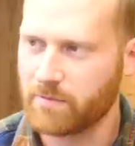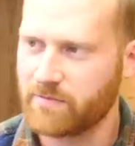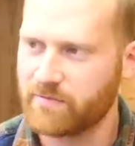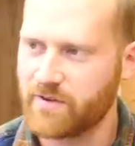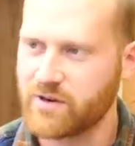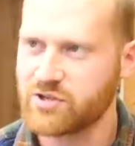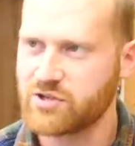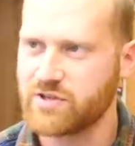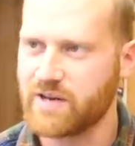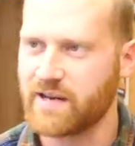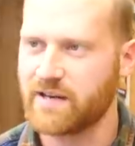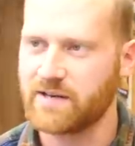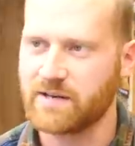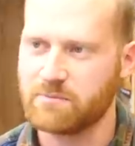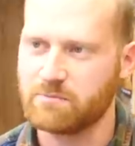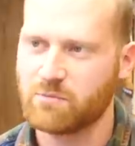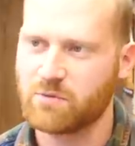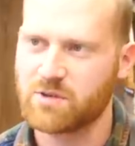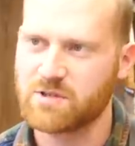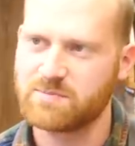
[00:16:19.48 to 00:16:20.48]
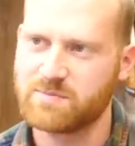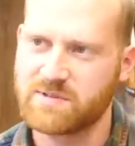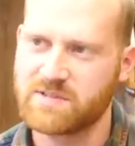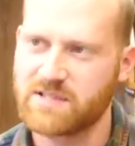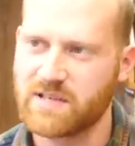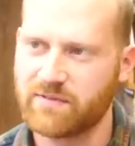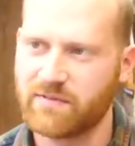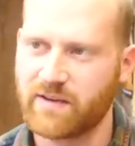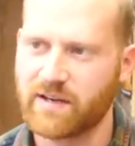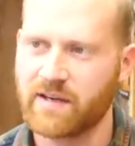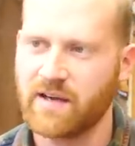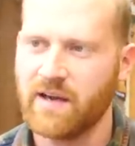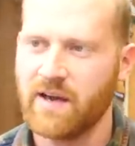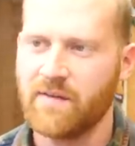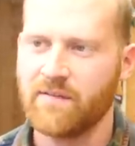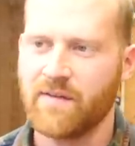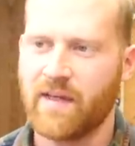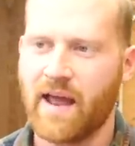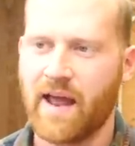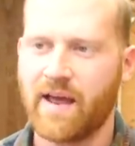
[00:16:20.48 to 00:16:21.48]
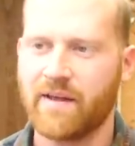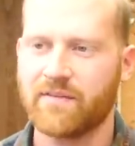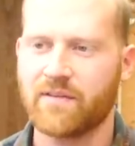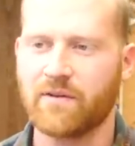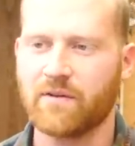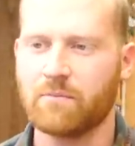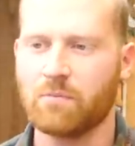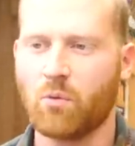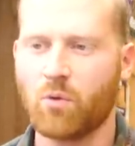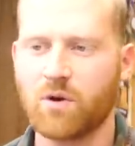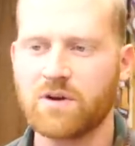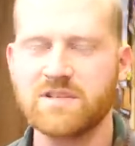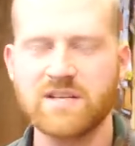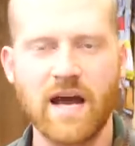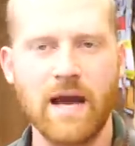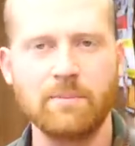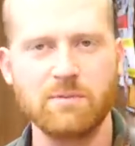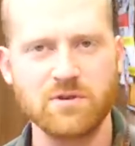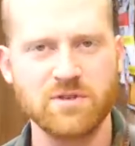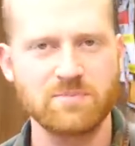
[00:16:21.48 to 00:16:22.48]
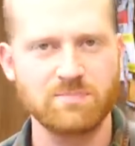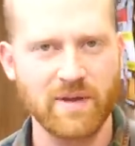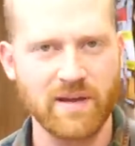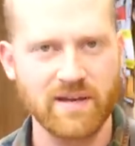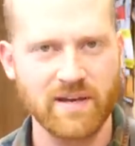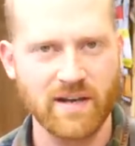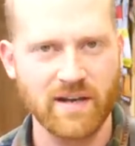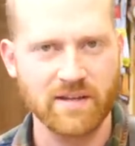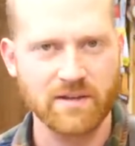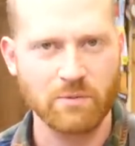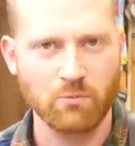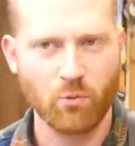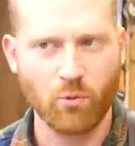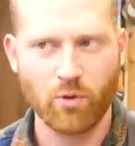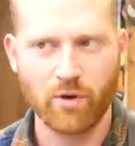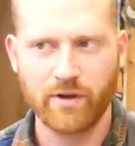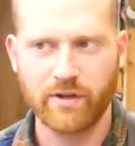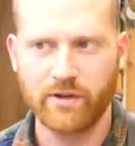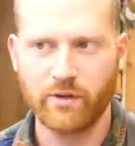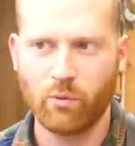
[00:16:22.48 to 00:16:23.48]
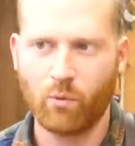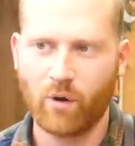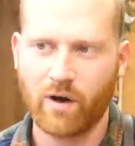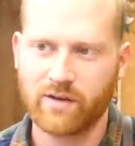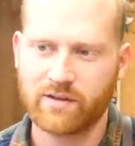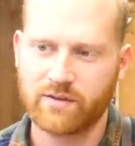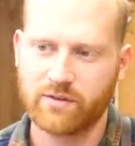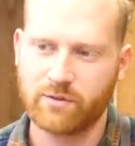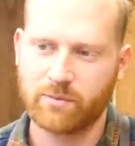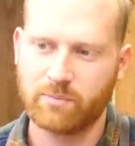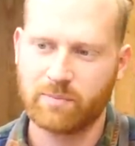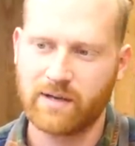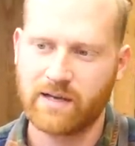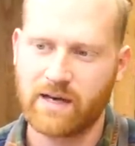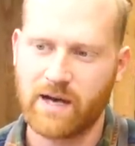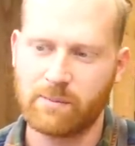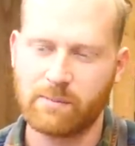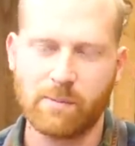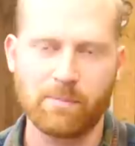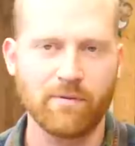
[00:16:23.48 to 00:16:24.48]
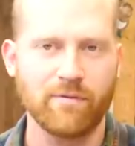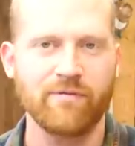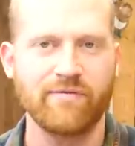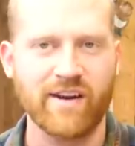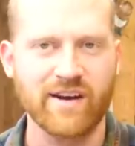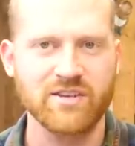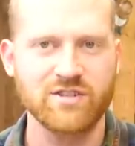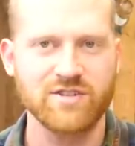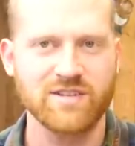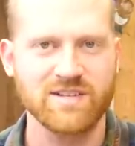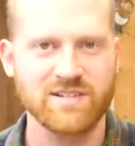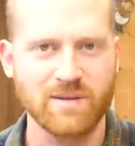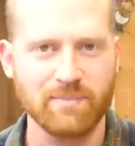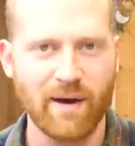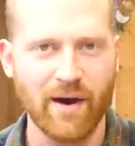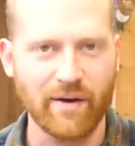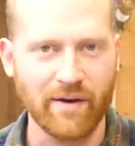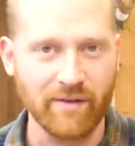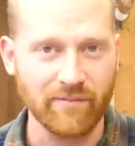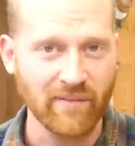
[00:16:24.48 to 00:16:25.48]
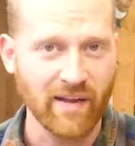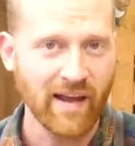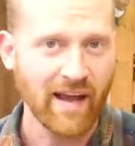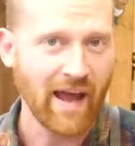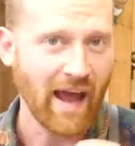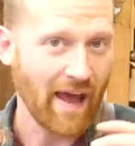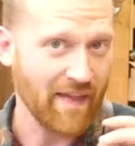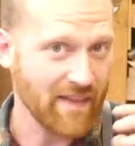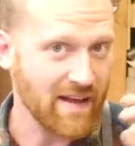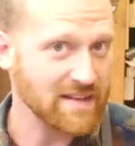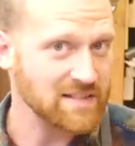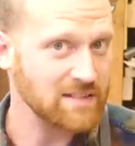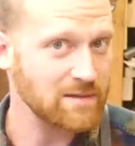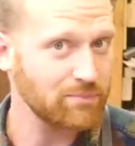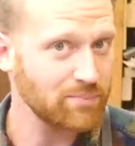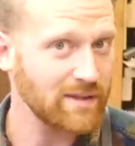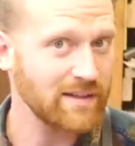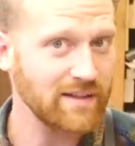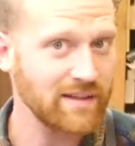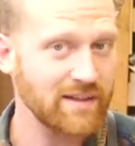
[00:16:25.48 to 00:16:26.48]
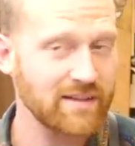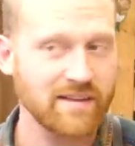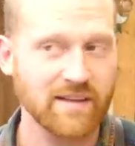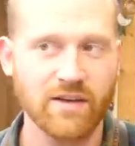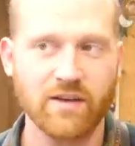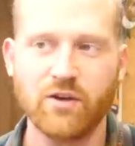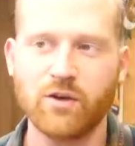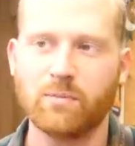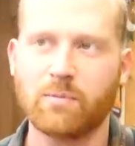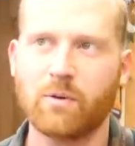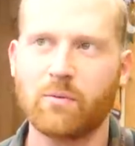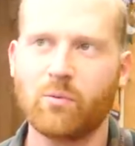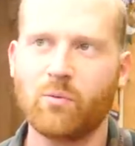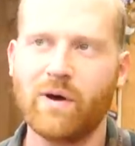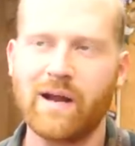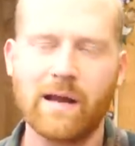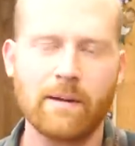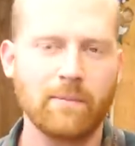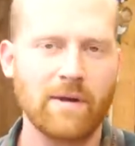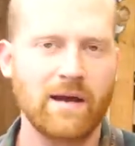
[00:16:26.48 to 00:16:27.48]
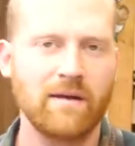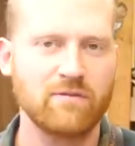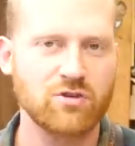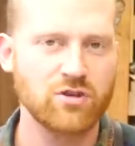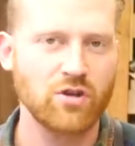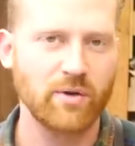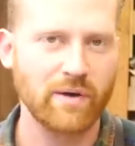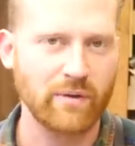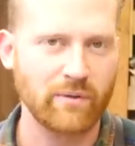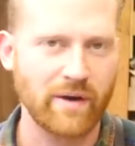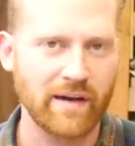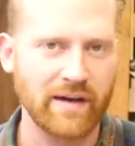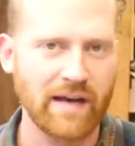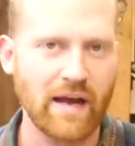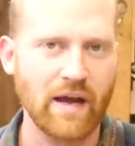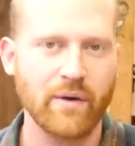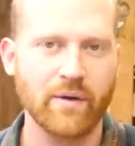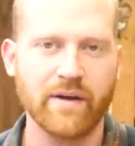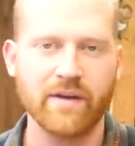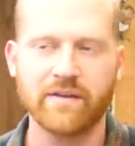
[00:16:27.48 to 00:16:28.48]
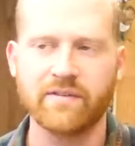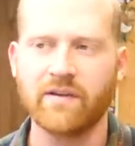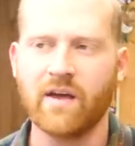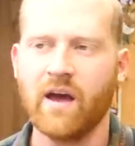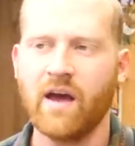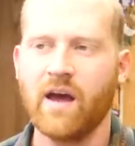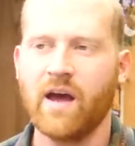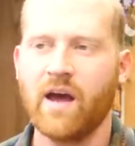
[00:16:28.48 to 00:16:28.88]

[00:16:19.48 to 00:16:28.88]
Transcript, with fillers: proficient at it and more specific. And the more time you spend on it, the more you want to become a perfectionist about it. And that's completely a thing to do. But the way I'm kind of showing right now is,